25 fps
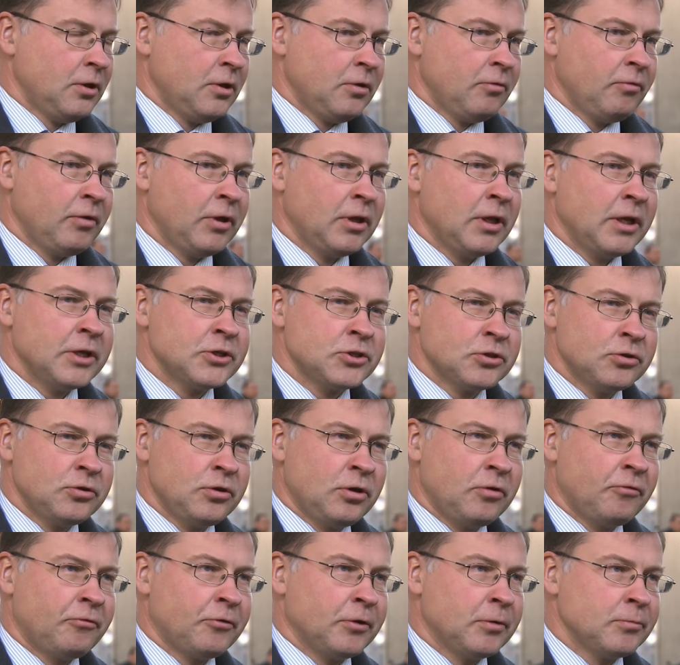Well, as you
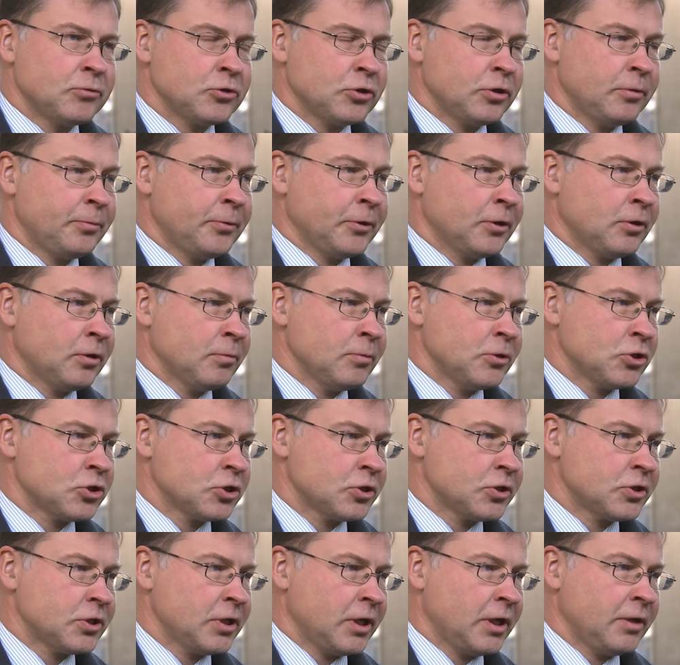know, from the European
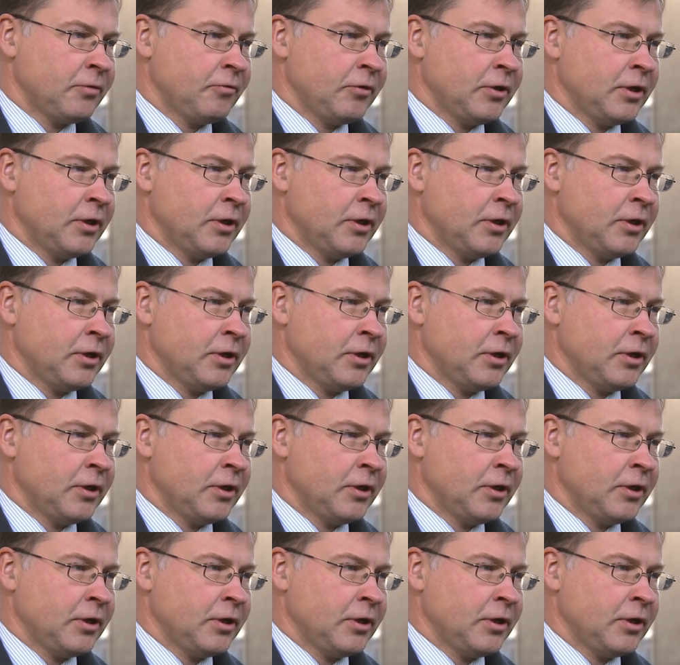Commission side,